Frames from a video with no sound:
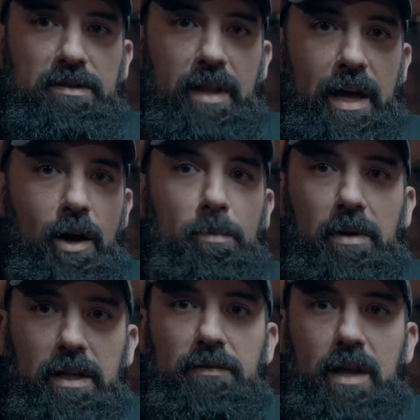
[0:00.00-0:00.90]
that help
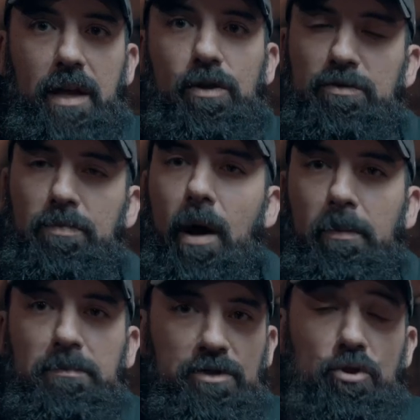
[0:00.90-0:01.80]
alleviate those
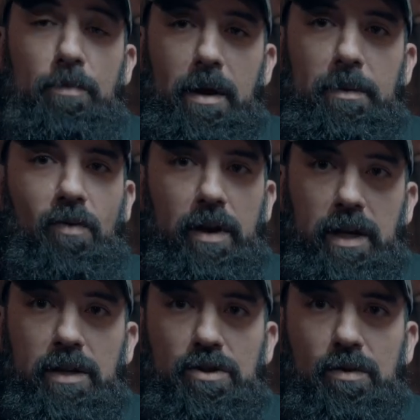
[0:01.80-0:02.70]
problems you may be
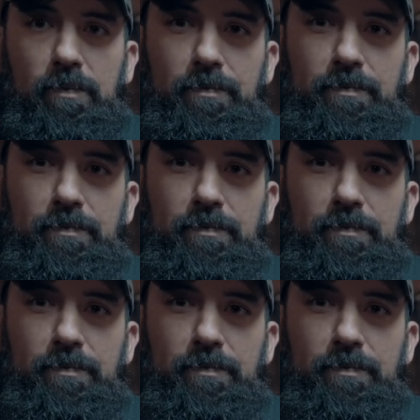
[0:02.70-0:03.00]
running into.